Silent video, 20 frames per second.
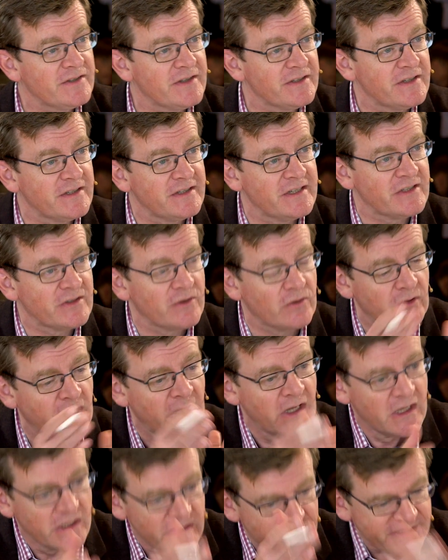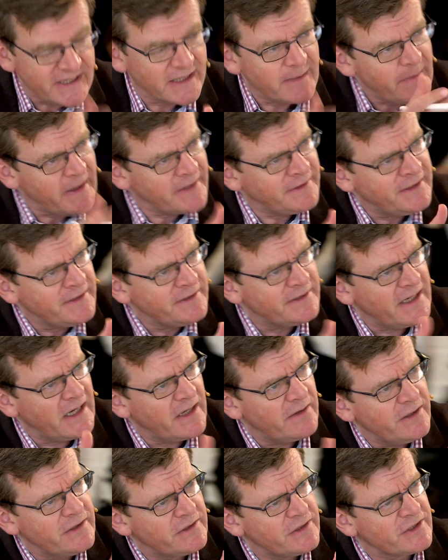This is this all segmenting
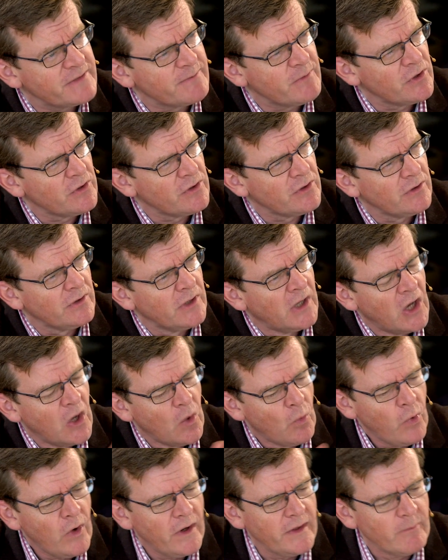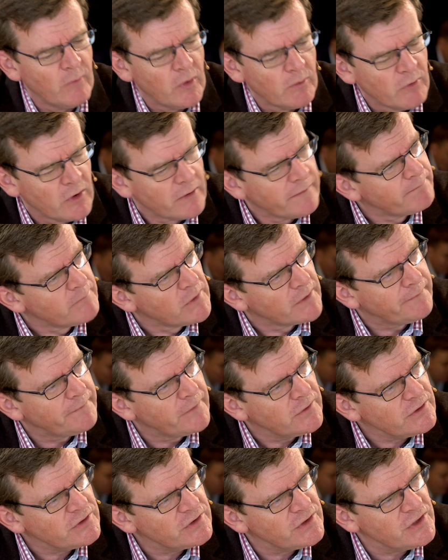down into small what more, more, more
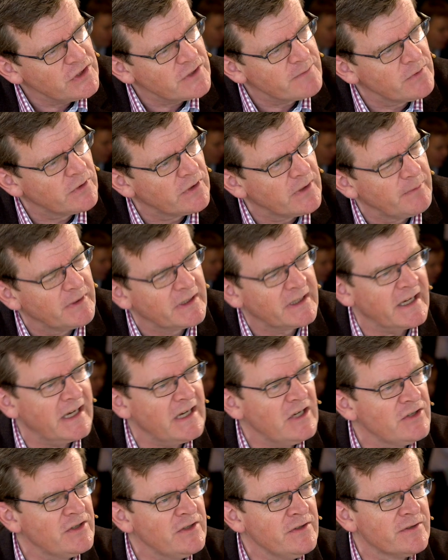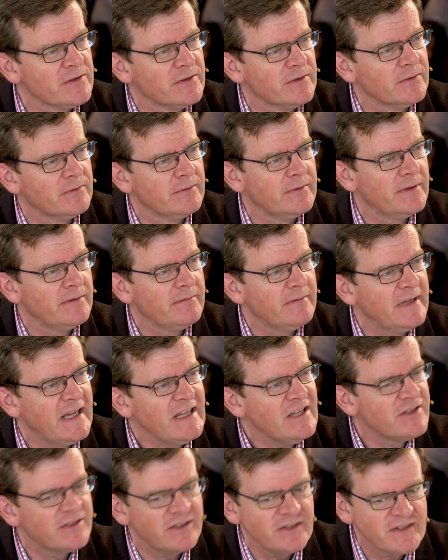functions, more applications or
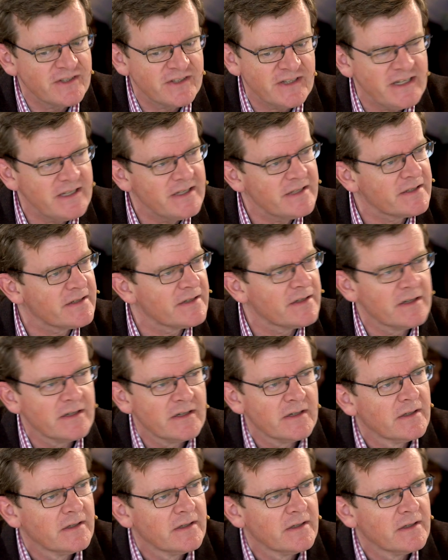instances?